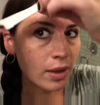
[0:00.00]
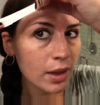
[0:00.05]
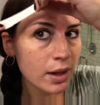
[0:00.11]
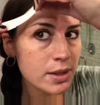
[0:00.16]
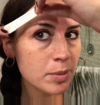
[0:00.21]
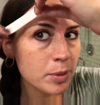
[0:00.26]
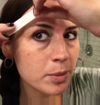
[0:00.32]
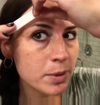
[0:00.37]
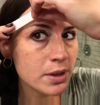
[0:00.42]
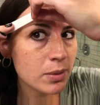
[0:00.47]

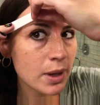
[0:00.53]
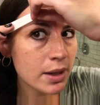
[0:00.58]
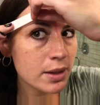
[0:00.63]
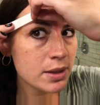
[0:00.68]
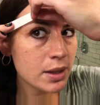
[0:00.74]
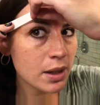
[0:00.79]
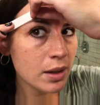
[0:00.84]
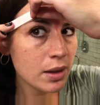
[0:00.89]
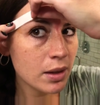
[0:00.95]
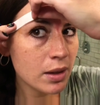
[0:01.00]
and just,
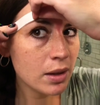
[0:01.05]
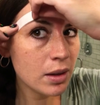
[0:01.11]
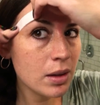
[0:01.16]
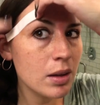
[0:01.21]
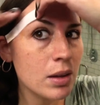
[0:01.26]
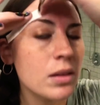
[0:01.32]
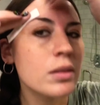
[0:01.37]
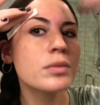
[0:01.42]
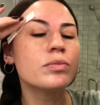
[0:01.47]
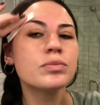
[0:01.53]

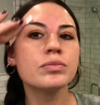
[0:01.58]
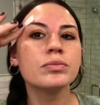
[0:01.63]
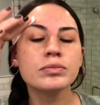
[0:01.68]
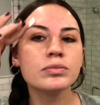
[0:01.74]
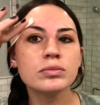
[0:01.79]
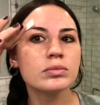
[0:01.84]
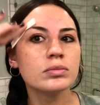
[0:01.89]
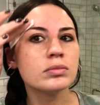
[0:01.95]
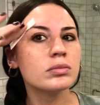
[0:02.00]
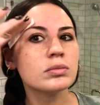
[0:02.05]
dab some with
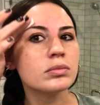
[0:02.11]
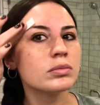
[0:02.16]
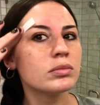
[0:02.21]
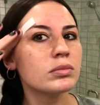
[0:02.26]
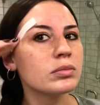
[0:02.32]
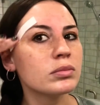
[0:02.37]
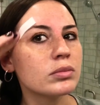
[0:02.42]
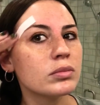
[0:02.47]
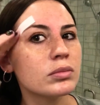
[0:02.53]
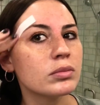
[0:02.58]
a towel
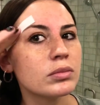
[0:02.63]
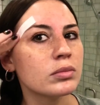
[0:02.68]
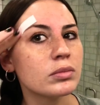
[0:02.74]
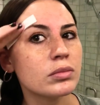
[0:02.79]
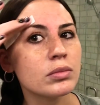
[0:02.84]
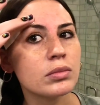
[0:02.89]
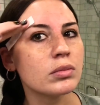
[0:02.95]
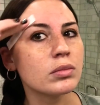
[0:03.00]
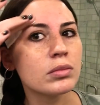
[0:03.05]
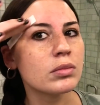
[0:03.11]
and
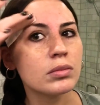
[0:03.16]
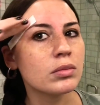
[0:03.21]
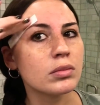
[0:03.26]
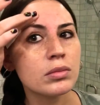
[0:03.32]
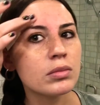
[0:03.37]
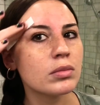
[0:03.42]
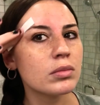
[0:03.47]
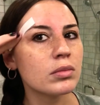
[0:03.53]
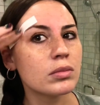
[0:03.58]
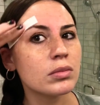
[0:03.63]
scrub it
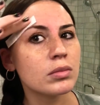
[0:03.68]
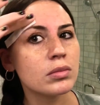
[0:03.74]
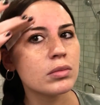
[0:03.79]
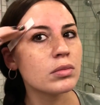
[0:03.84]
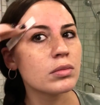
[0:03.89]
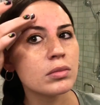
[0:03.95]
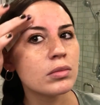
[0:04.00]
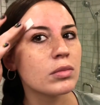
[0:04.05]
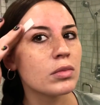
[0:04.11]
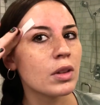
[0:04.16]
off your
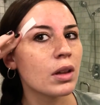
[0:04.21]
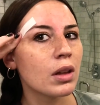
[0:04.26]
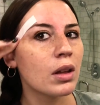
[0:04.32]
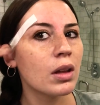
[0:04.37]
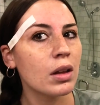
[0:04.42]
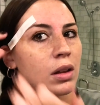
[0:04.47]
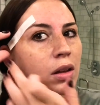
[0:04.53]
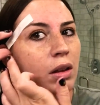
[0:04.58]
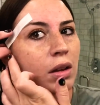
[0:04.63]
counter or whatever